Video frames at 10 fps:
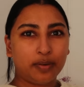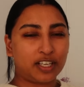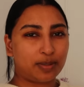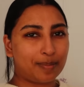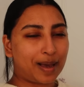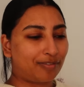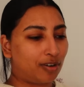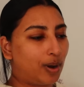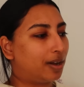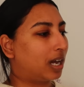We've actually been back for
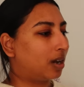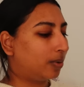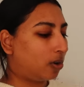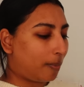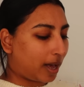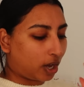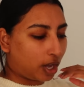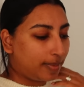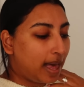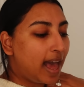a while now. We got back
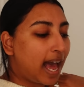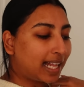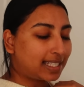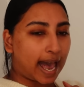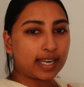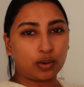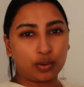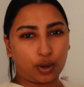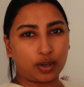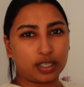home, had to edit
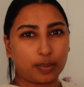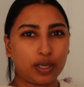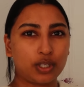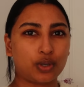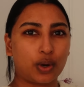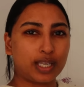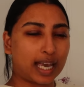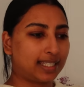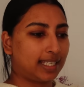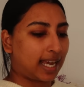all the content we shot
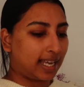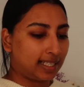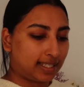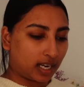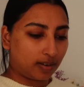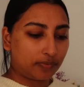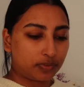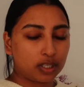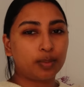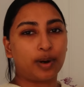yesterday to send
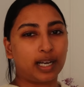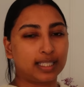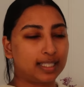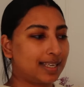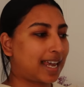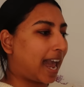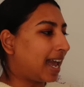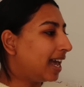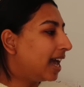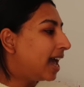to the brands
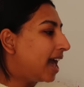today.